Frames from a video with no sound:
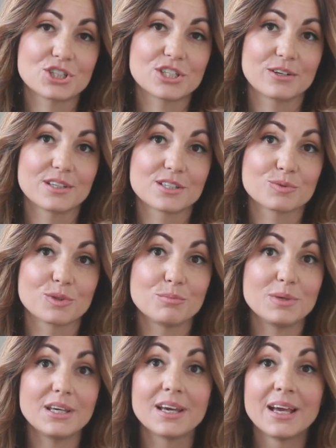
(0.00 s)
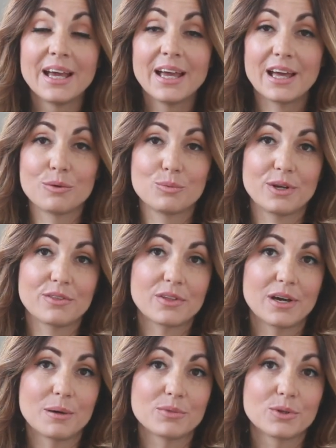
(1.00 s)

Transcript: share this with me and with um,